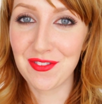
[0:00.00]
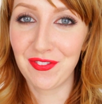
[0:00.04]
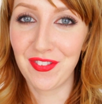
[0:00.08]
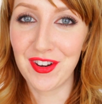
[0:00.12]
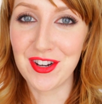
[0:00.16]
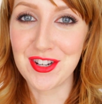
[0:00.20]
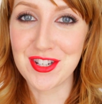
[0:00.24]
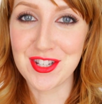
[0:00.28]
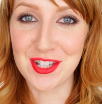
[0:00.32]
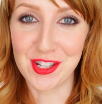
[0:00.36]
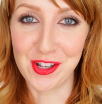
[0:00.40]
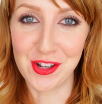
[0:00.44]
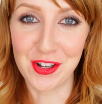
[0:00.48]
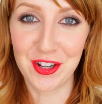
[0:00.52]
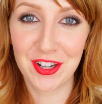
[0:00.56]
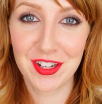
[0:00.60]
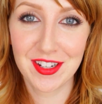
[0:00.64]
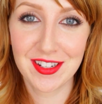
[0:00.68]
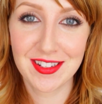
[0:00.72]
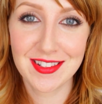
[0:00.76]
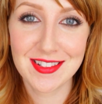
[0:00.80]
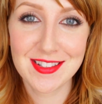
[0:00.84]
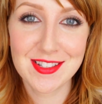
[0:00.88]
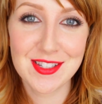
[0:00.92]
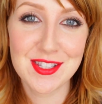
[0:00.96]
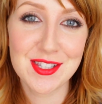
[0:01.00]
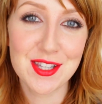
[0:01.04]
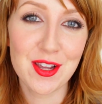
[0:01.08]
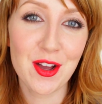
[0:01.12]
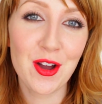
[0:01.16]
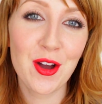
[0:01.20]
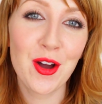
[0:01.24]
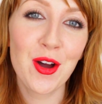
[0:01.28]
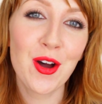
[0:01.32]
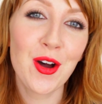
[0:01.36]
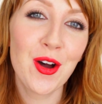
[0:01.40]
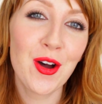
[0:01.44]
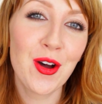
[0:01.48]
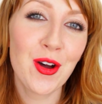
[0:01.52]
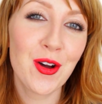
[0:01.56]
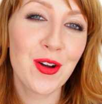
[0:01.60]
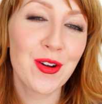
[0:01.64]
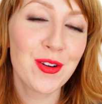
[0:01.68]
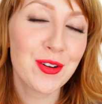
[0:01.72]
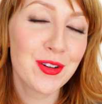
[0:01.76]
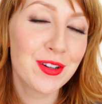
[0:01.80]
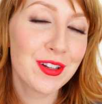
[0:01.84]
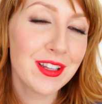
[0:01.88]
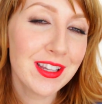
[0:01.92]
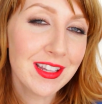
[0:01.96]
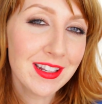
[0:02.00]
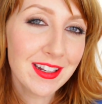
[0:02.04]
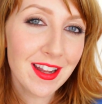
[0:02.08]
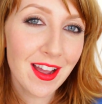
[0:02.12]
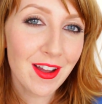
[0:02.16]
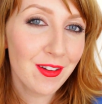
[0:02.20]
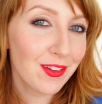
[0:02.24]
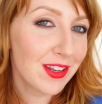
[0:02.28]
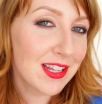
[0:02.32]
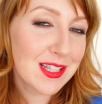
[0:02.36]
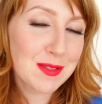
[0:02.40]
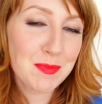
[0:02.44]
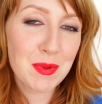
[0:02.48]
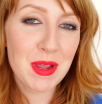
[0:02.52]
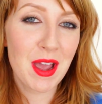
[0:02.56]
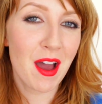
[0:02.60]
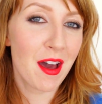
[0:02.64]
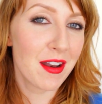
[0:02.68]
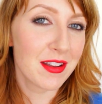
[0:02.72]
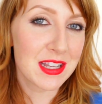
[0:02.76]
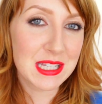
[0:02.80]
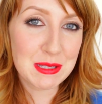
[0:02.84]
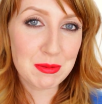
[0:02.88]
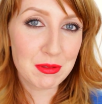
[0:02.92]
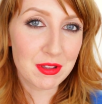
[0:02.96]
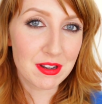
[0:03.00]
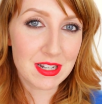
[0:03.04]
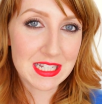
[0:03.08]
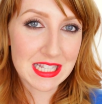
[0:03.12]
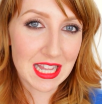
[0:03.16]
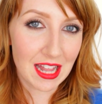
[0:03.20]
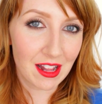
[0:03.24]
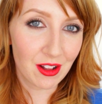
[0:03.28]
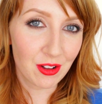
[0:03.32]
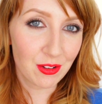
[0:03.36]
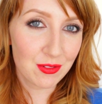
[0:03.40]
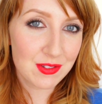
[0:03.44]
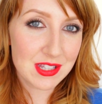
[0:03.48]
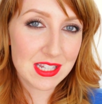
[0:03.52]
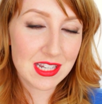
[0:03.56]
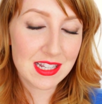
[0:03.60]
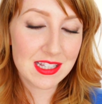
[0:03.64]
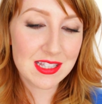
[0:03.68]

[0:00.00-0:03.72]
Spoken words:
the finished look. So, you know, let's be honest with ourselves.